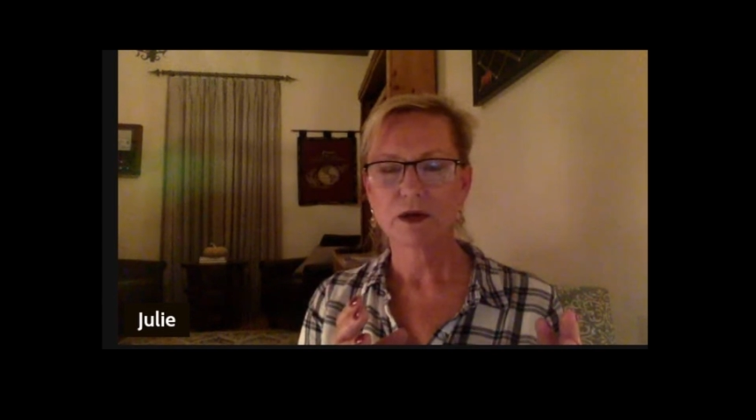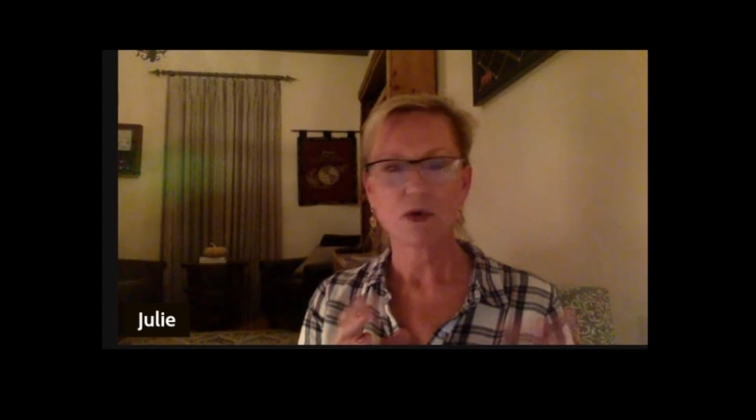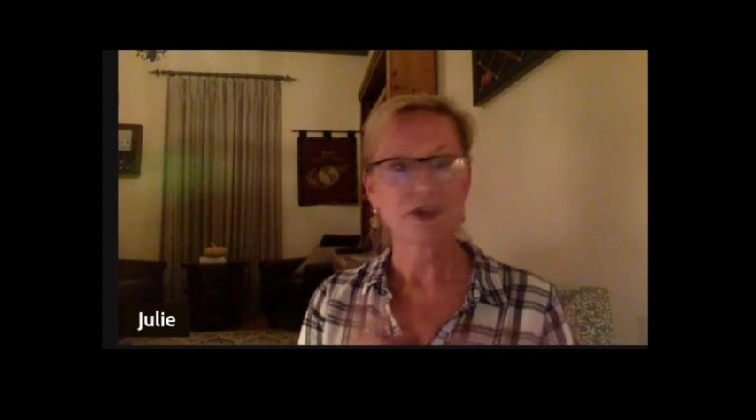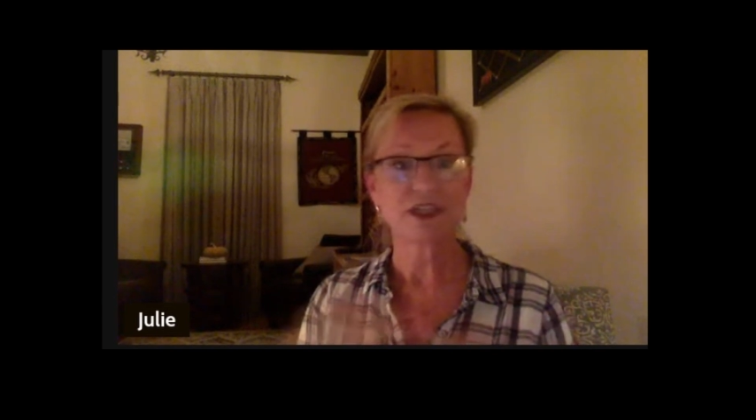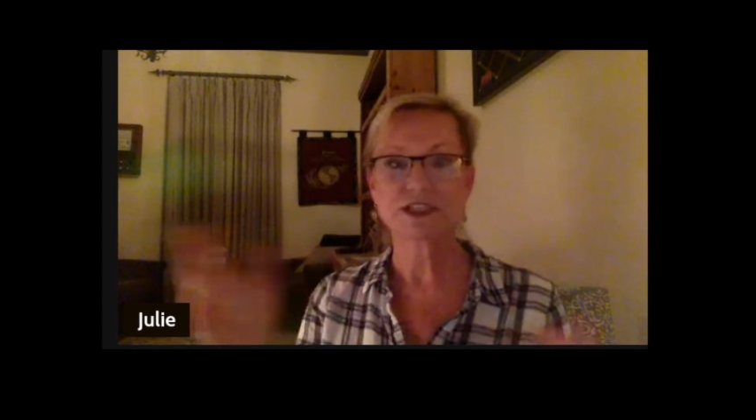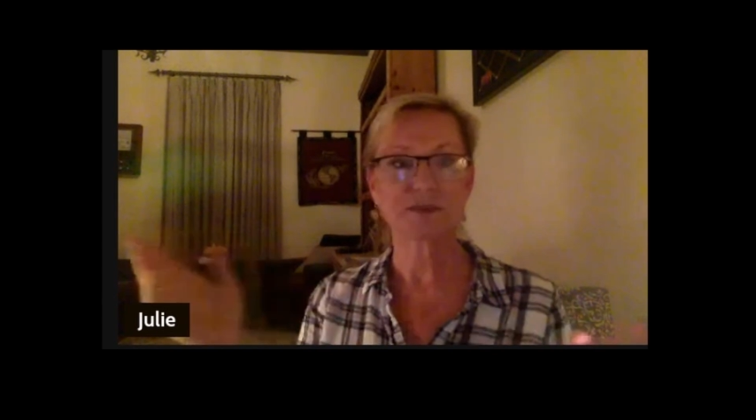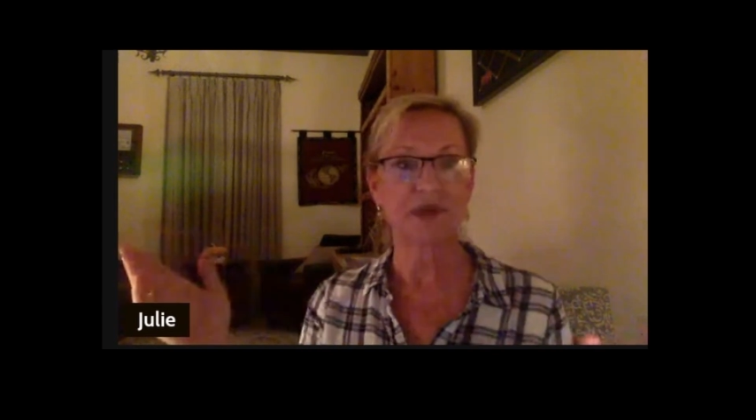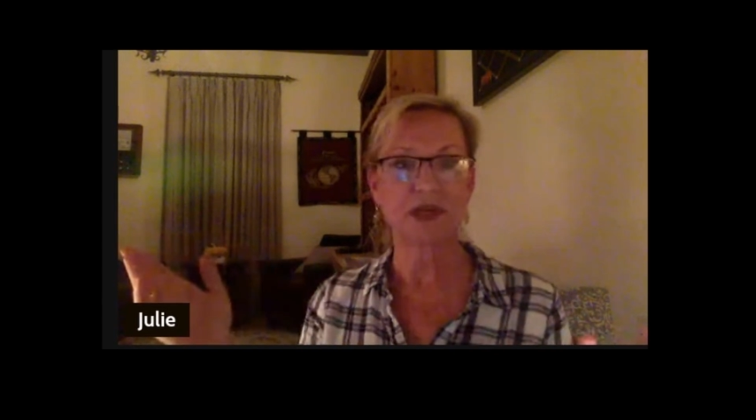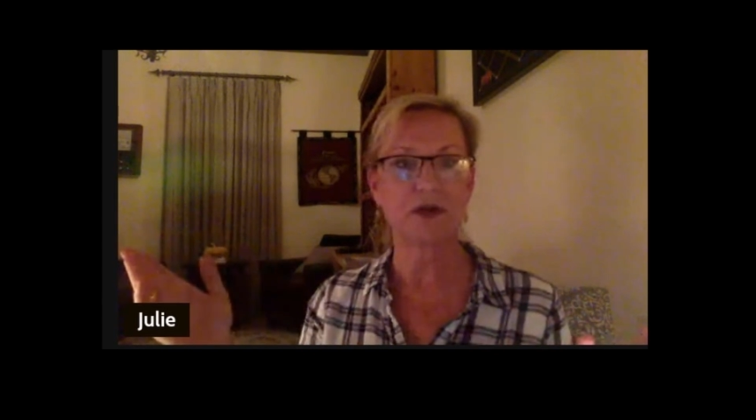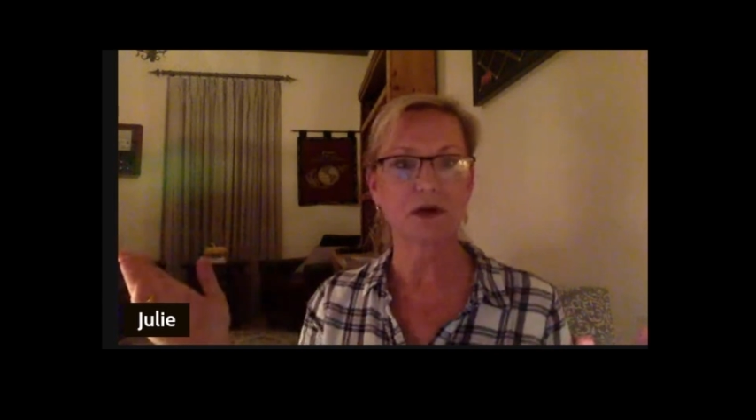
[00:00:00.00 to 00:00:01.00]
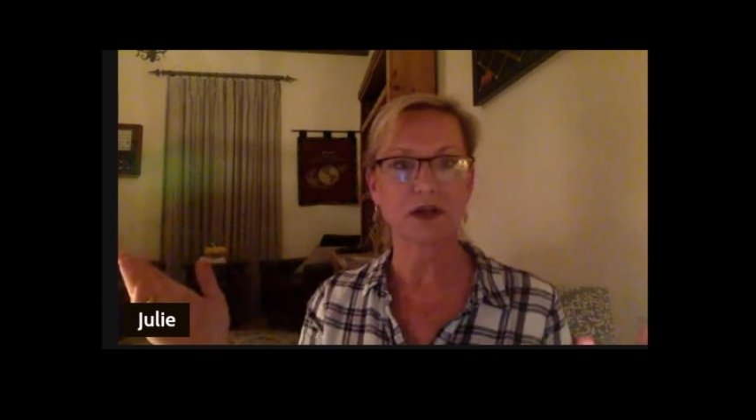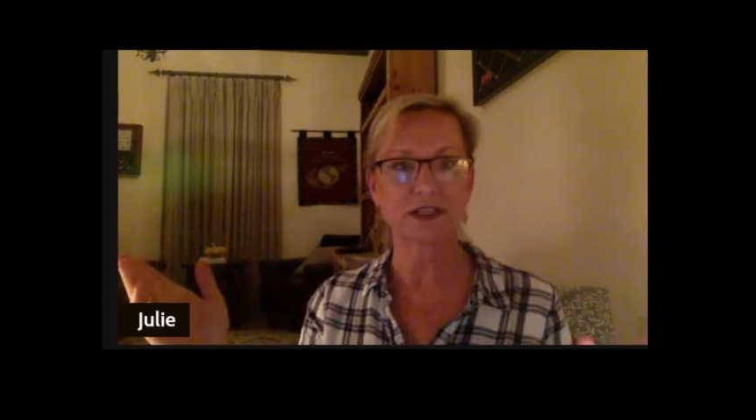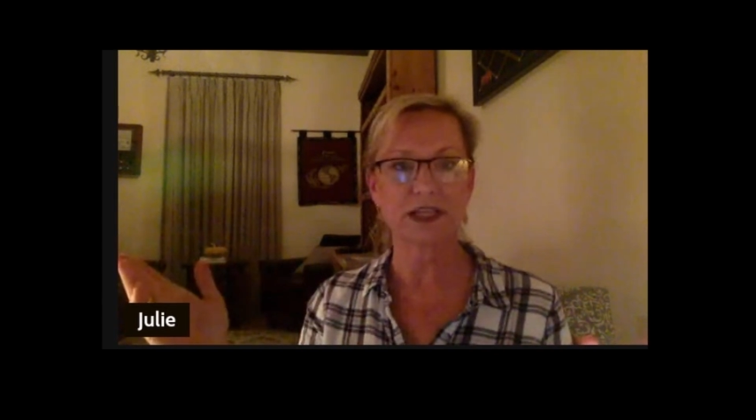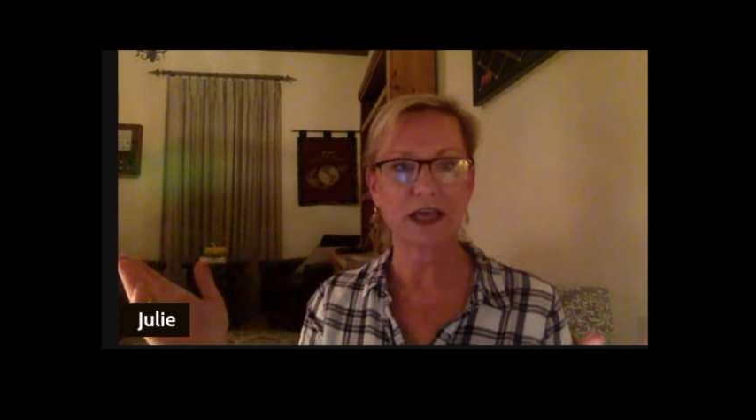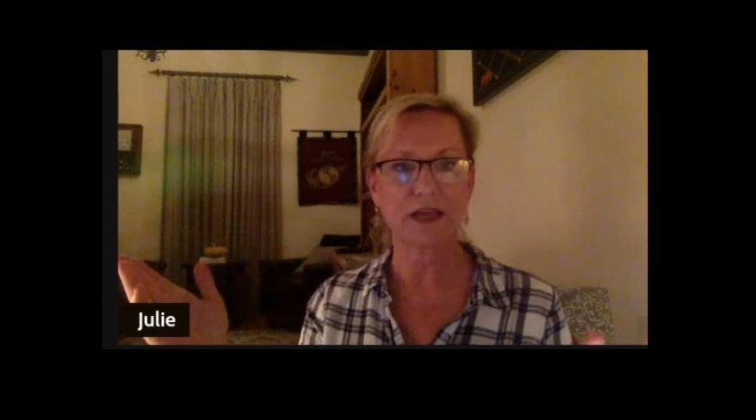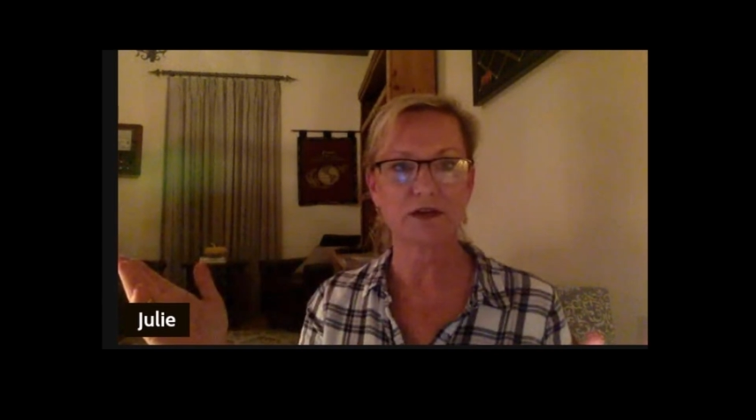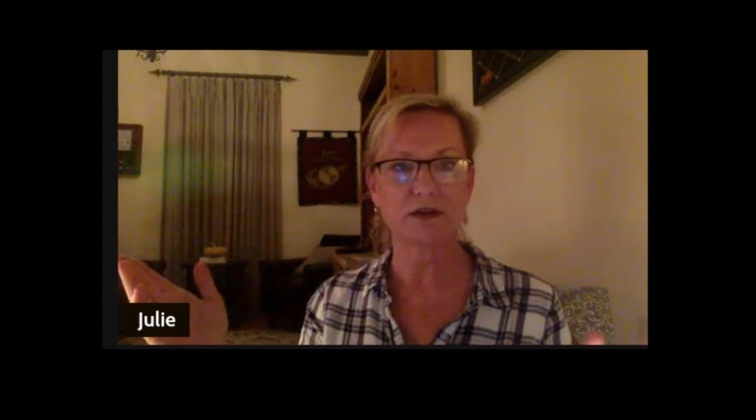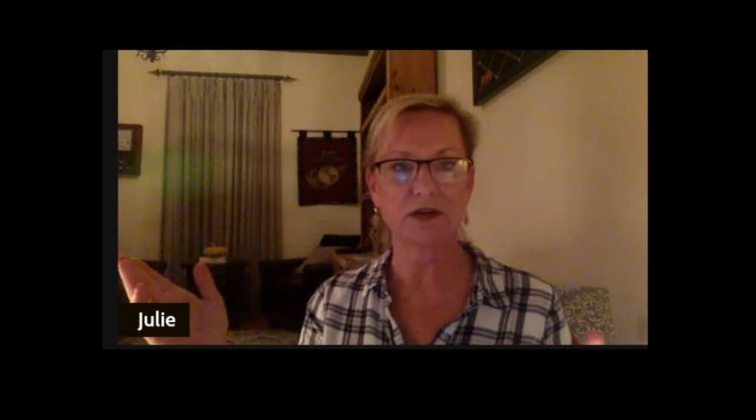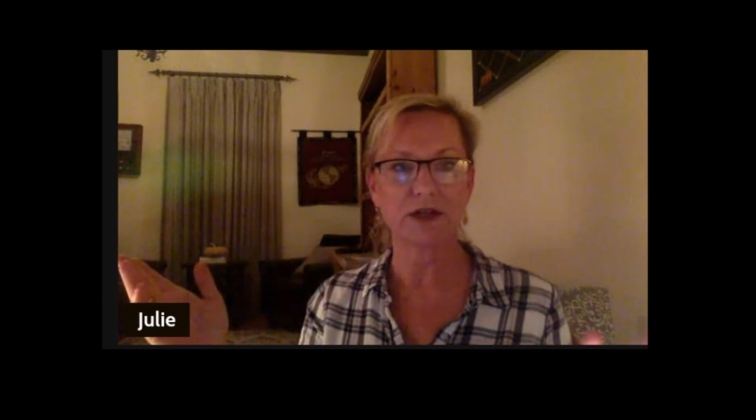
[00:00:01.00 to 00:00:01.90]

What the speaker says: or disappear altogether,